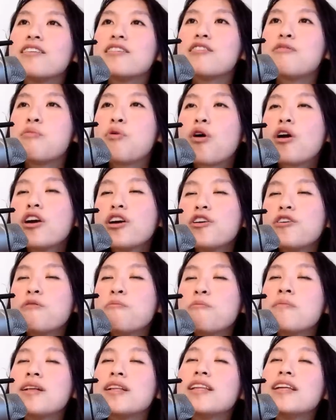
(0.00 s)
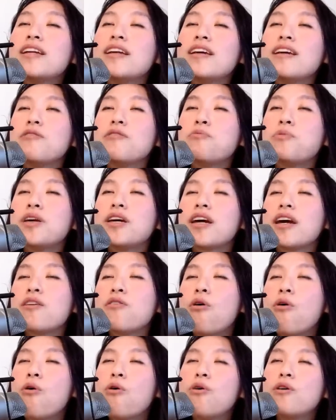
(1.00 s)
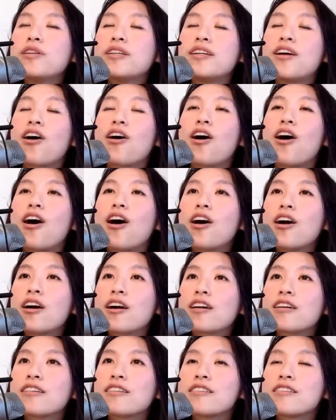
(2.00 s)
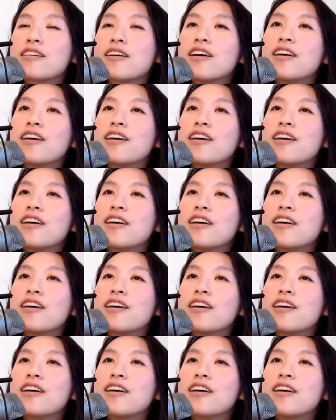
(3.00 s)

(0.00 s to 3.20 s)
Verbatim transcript: the more humility we can hold in our heart,